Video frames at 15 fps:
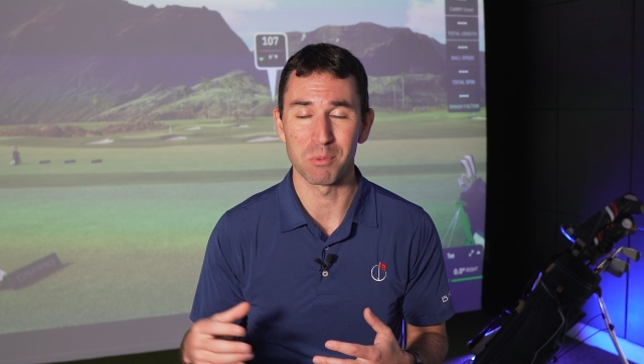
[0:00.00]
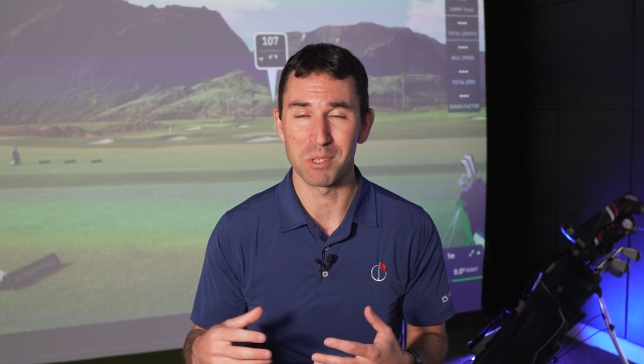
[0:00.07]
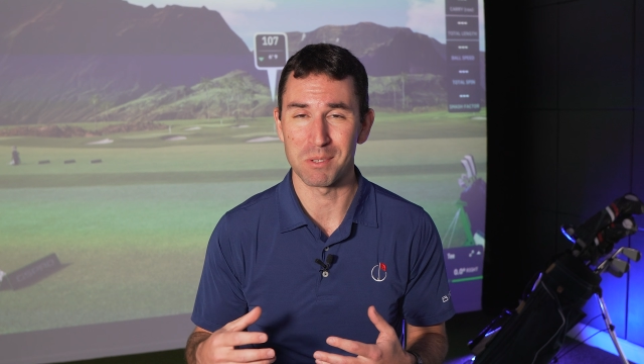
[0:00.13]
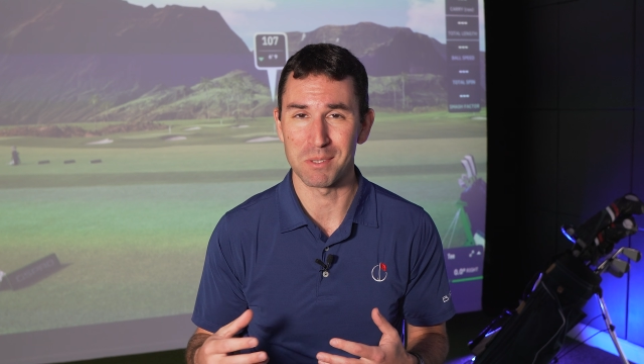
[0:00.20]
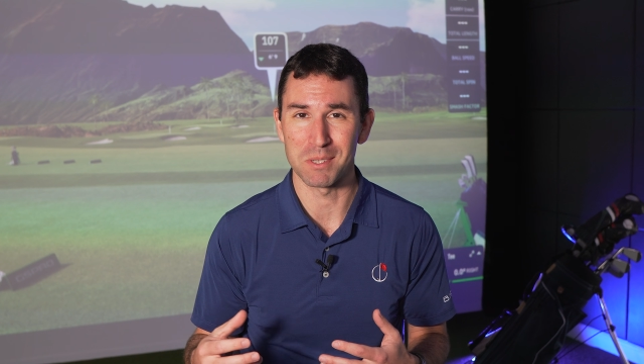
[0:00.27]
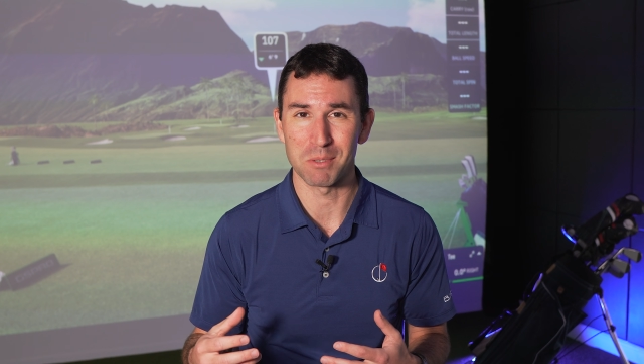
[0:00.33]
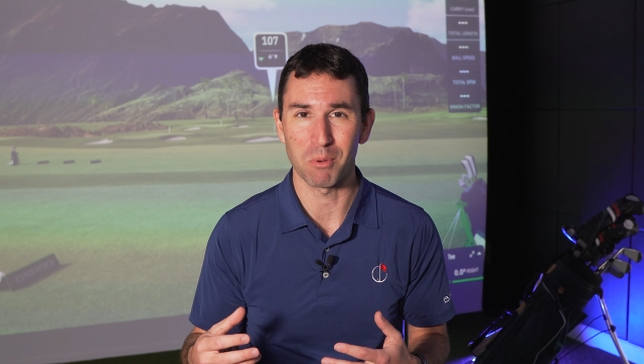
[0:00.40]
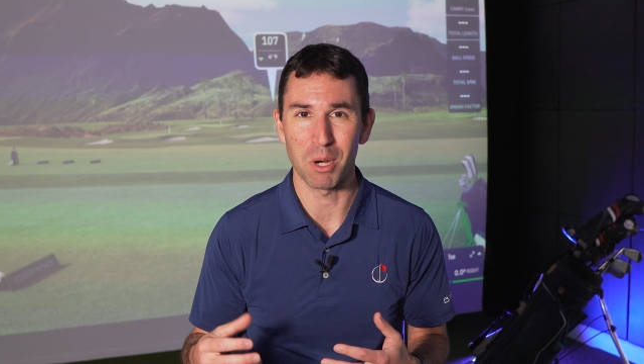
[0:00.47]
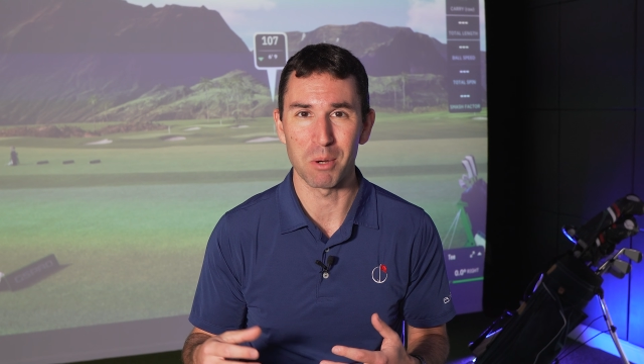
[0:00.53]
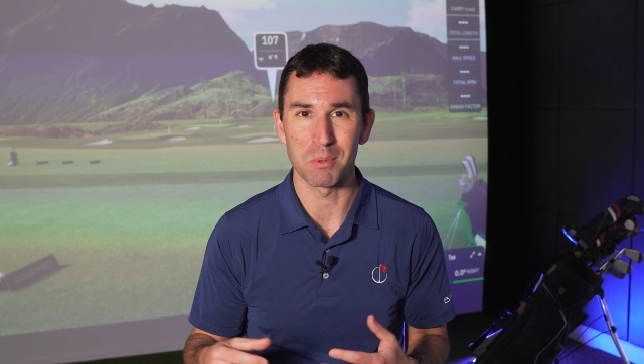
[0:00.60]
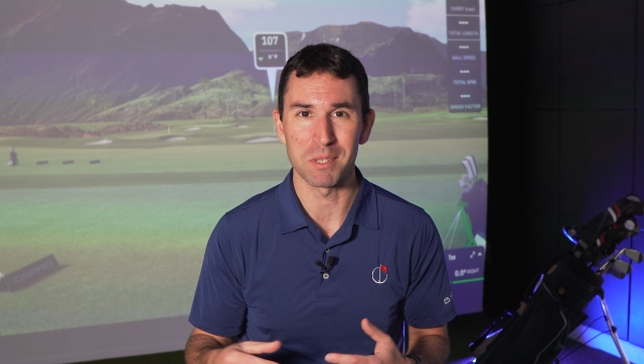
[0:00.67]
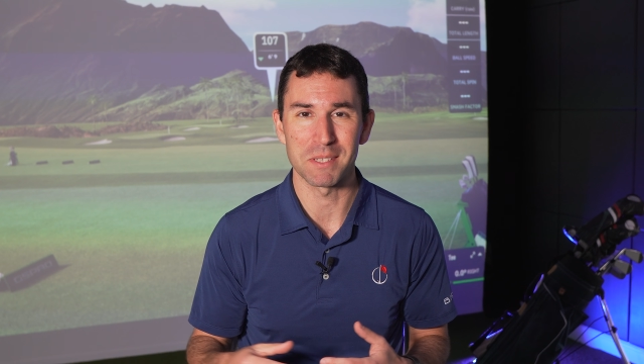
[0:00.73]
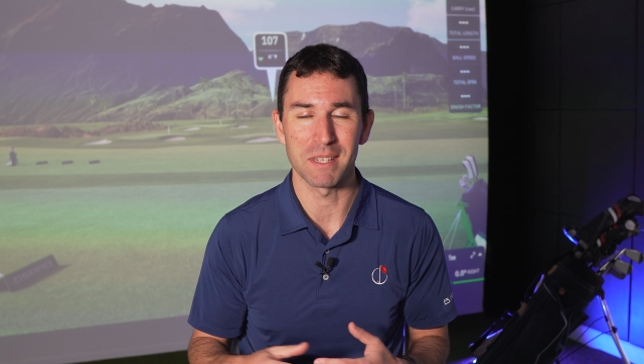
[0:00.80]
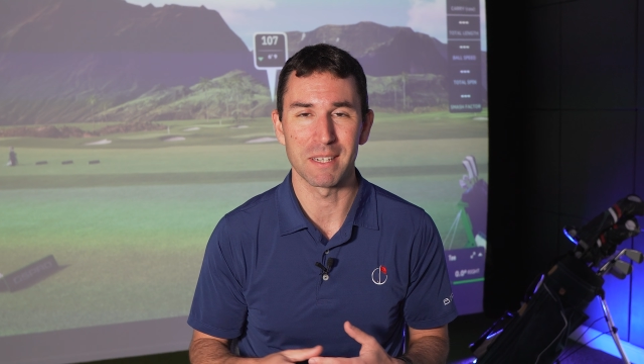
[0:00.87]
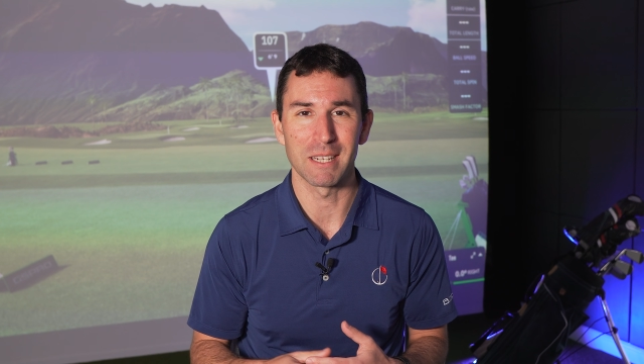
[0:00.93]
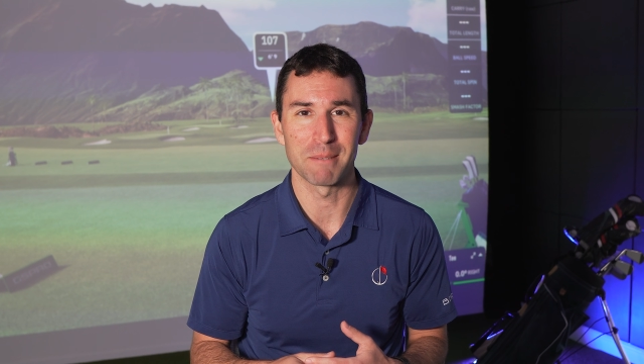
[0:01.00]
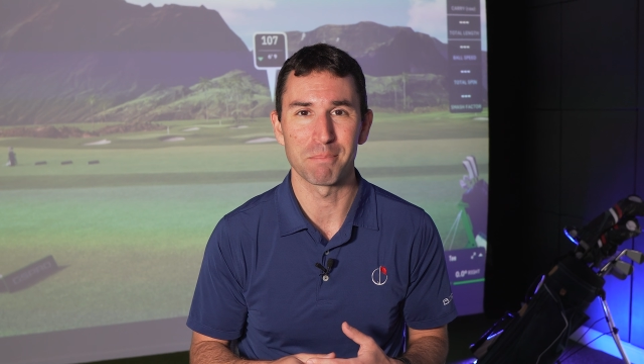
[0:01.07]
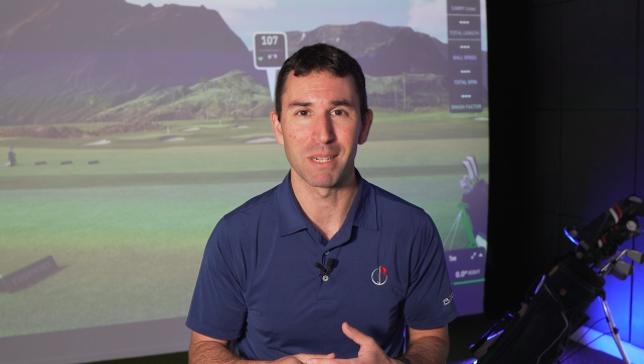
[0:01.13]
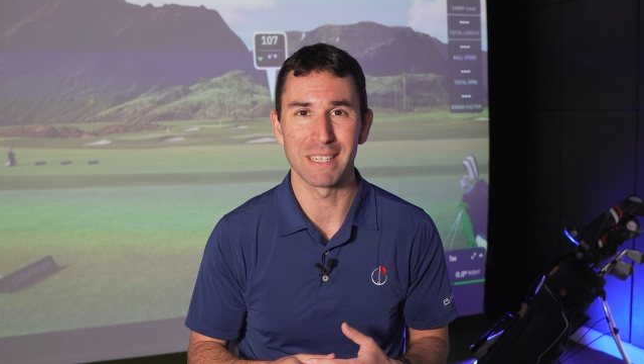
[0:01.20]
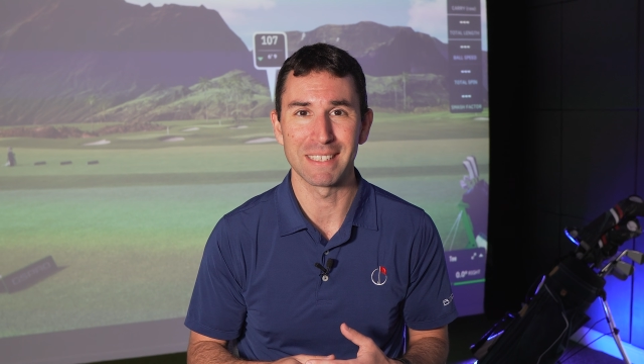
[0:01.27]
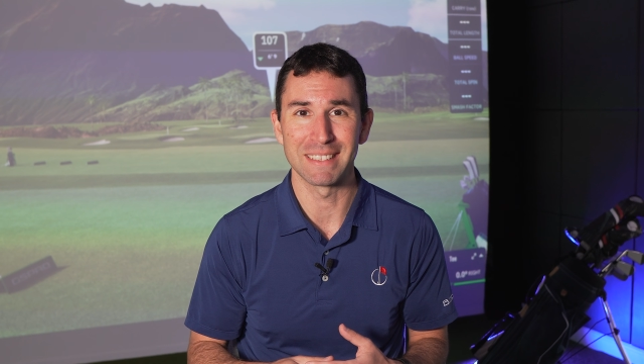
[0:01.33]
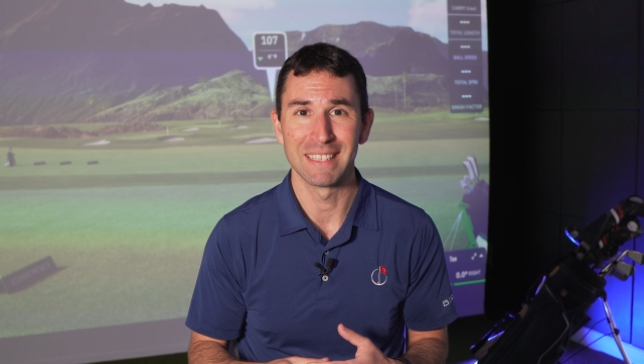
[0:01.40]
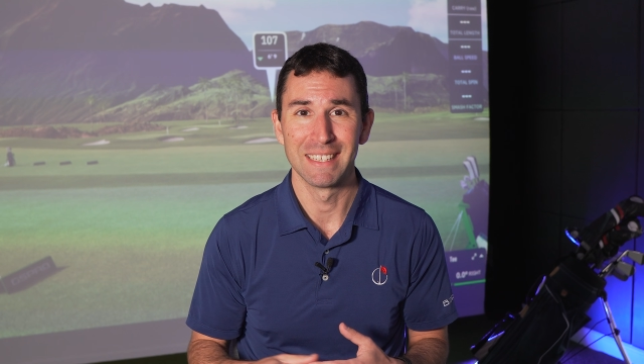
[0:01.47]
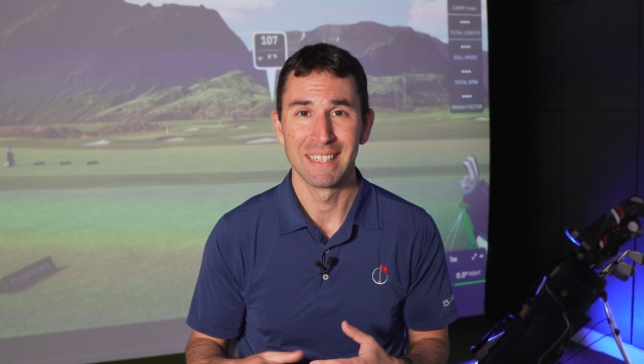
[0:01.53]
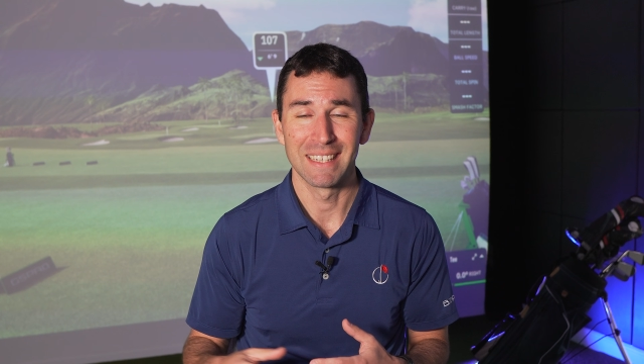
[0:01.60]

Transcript: which the Square was set up on,